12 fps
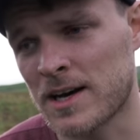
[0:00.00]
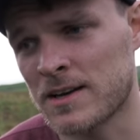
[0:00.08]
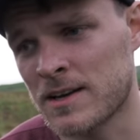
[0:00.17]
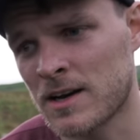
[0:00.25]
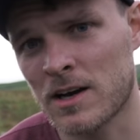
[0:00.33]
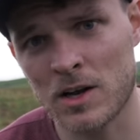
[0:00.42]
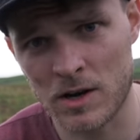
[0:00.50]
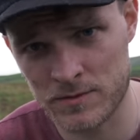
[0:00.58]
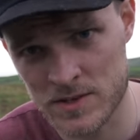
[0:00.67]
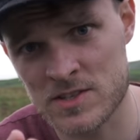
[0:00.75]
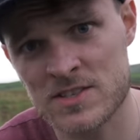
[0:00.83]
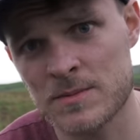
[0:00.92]
and a lot of
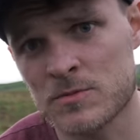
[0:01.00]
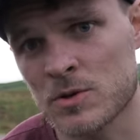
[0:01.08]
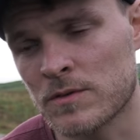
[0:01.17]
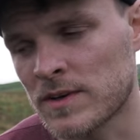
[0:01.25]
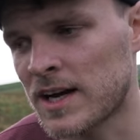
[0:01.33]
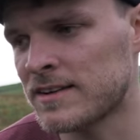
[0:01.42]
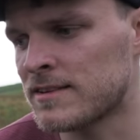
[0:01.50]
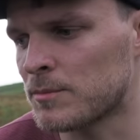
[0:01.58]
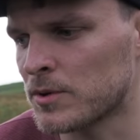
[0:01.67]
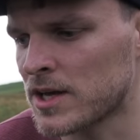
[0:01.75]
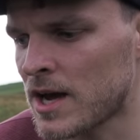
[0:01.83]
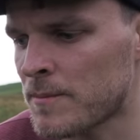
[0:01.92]
you seem to have liked it.
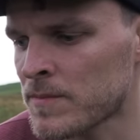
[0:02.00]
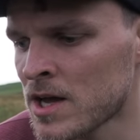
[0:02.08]
But yeah,